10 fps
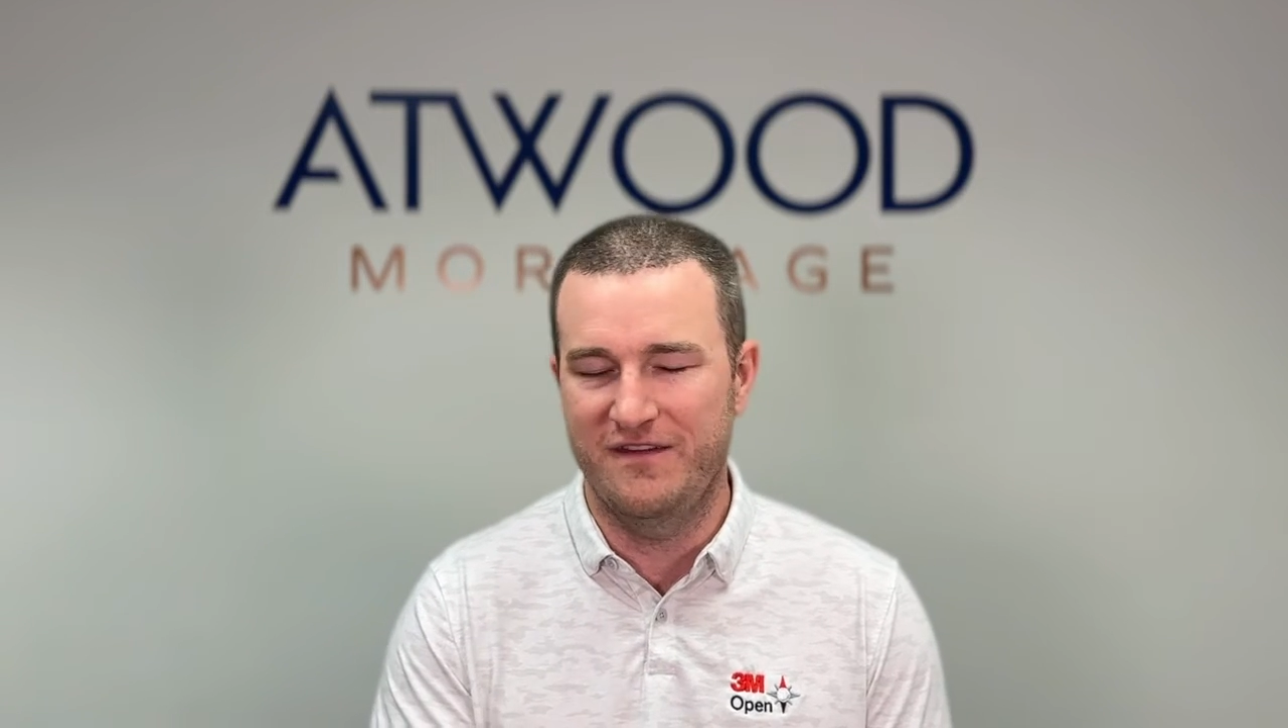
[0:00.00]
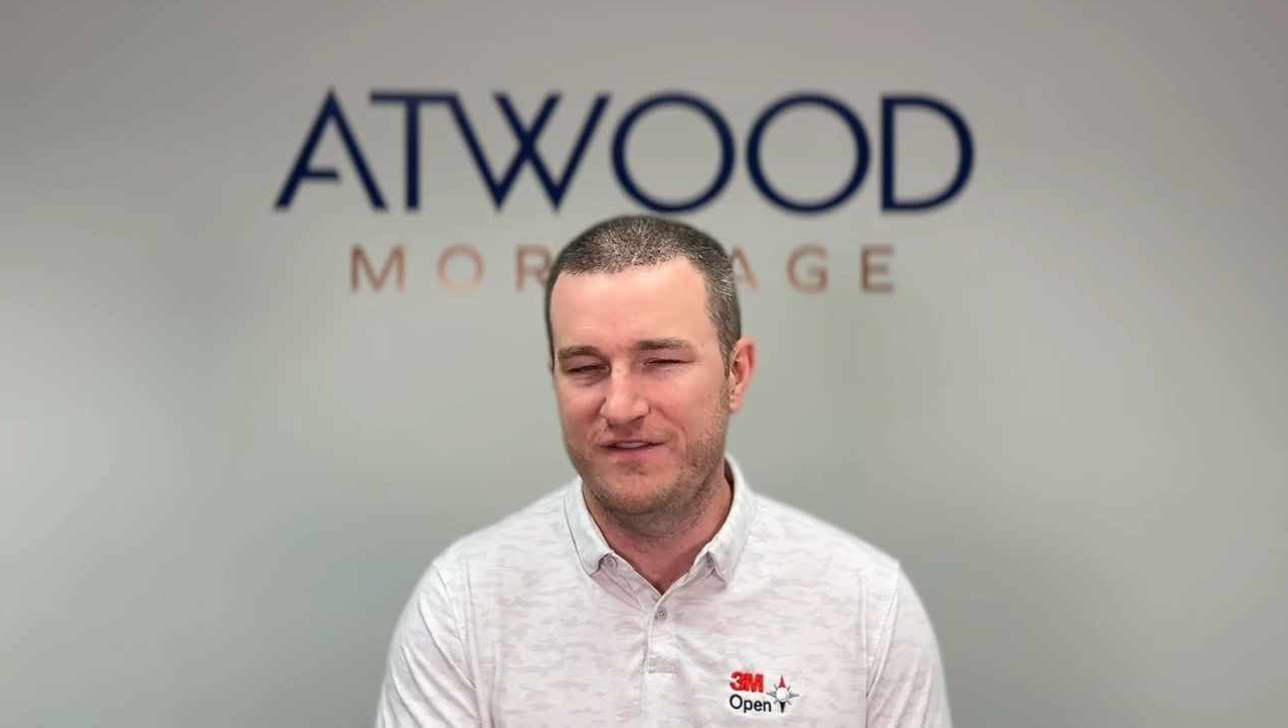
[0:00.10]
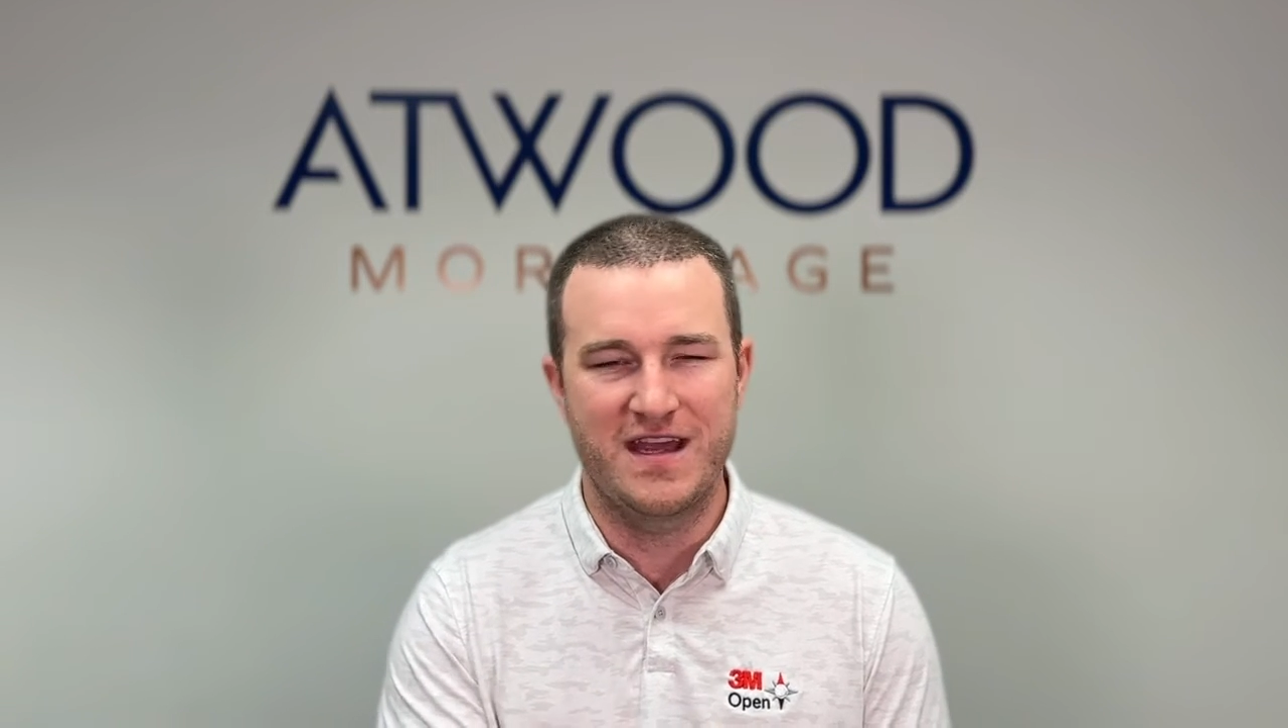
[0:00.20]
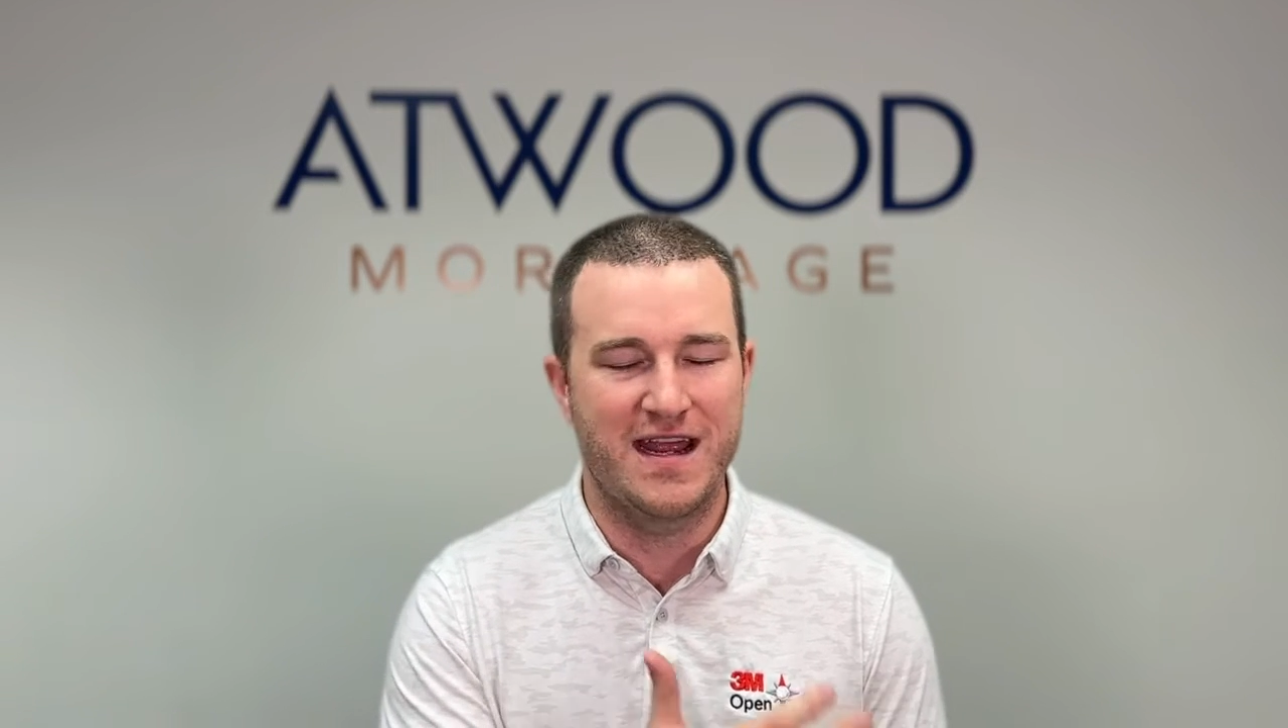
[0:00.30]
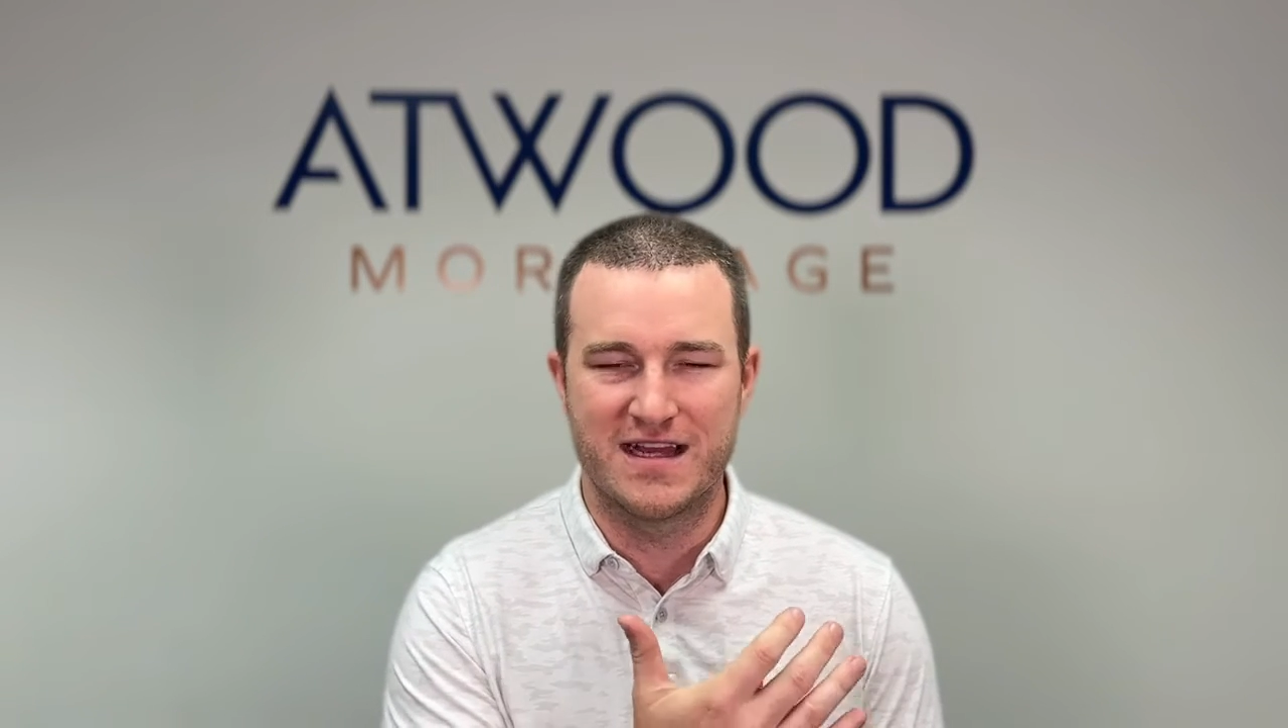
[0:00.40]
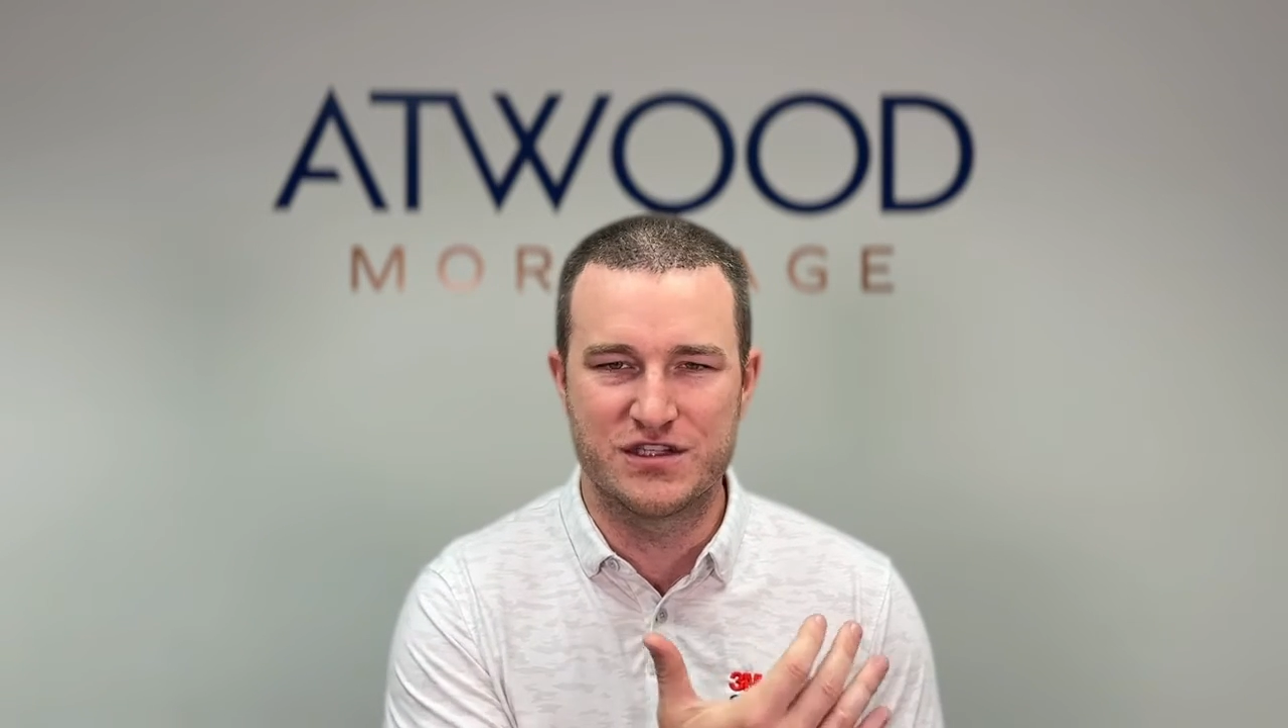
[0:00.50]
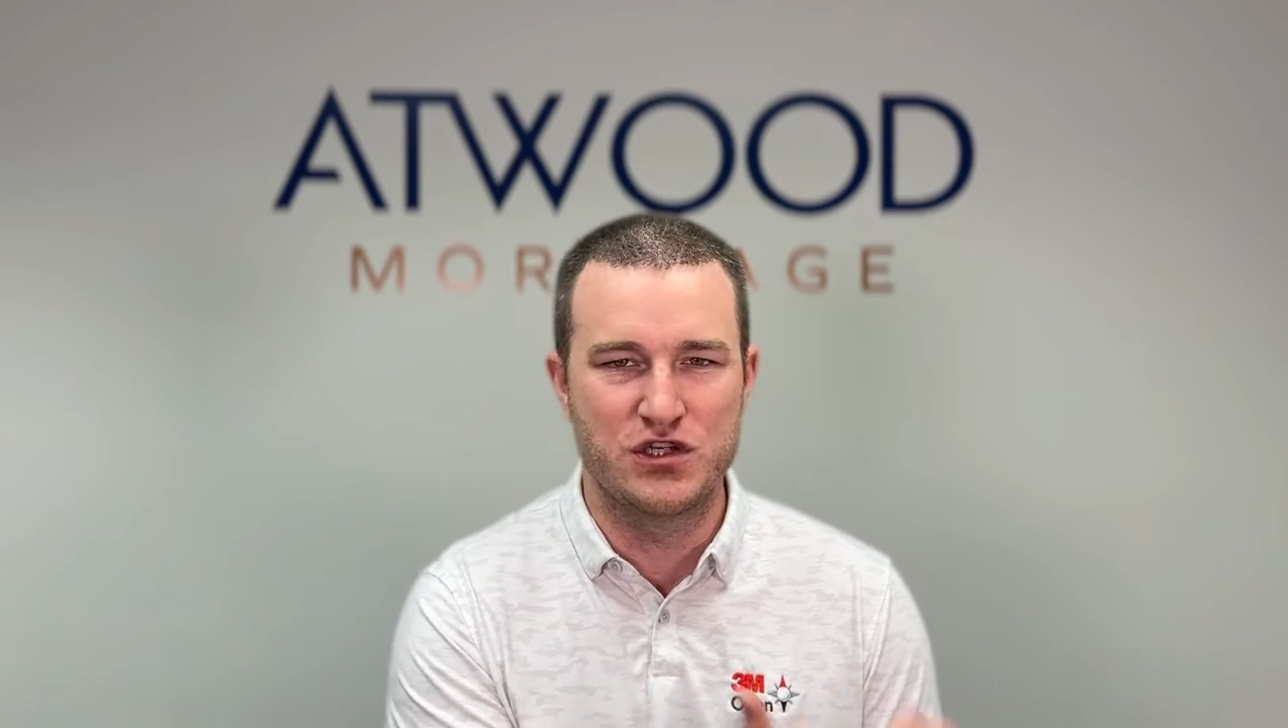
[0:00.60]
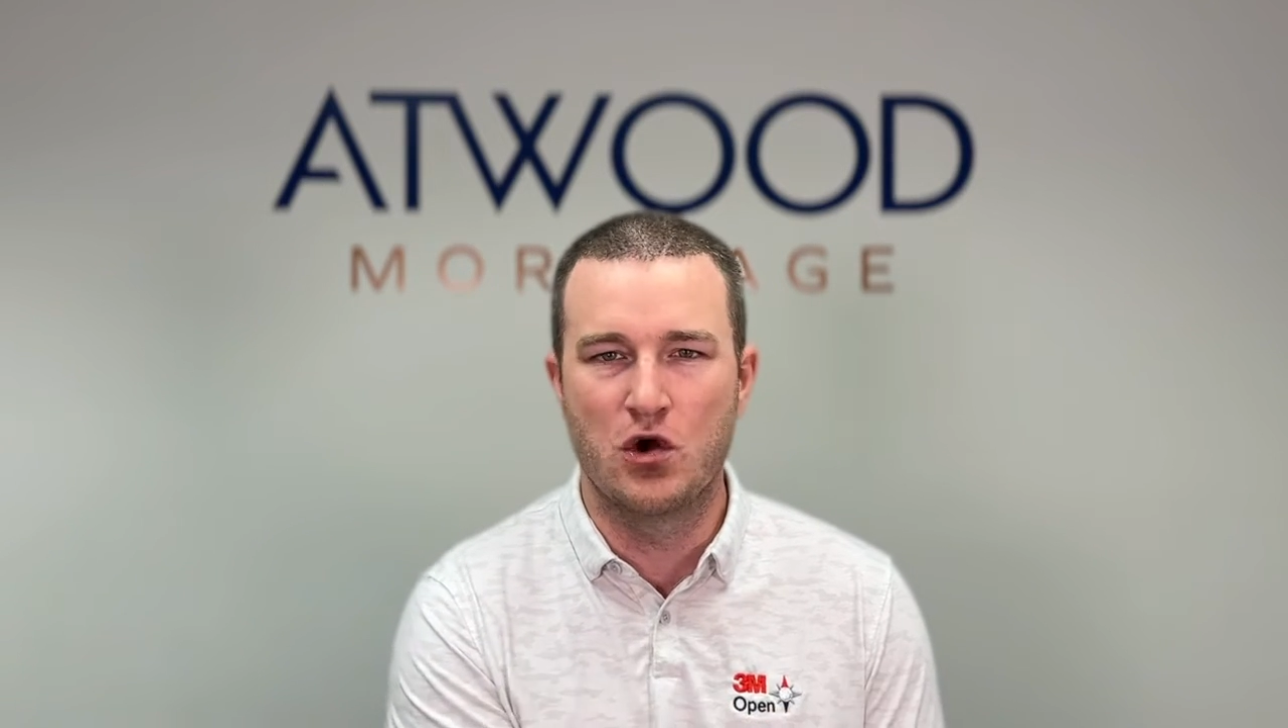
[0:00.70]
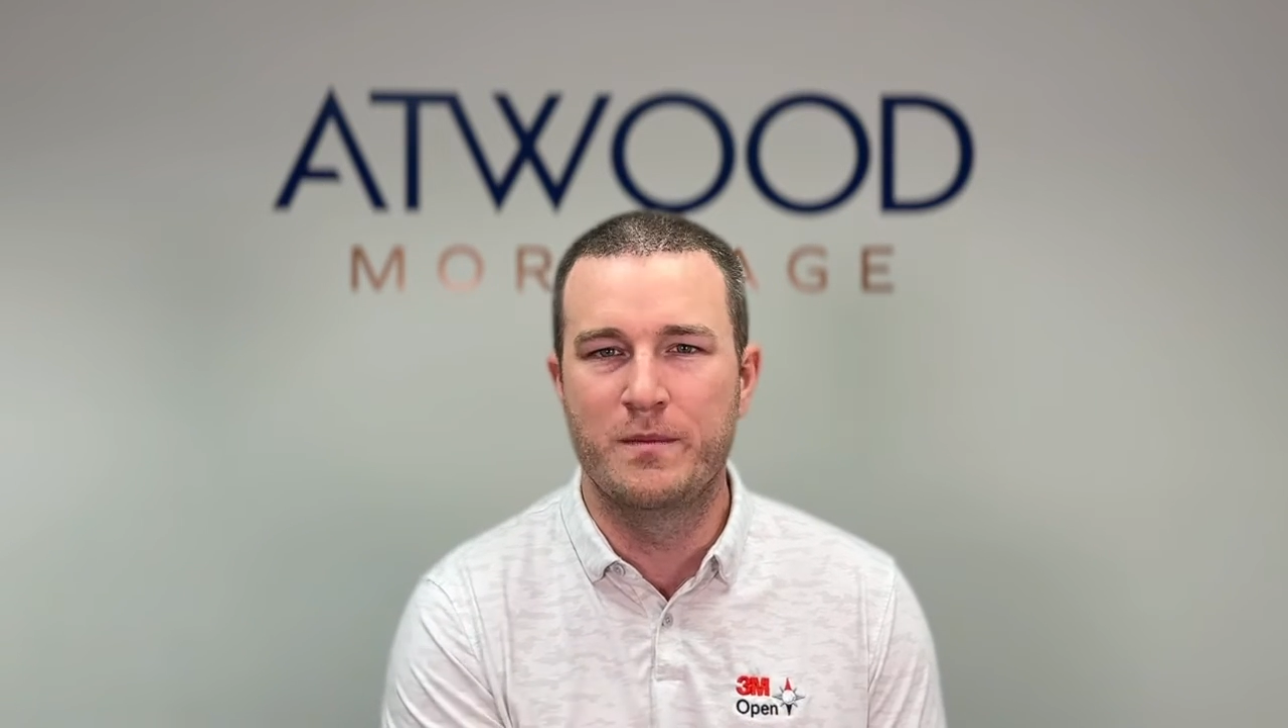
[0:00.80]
The VA has no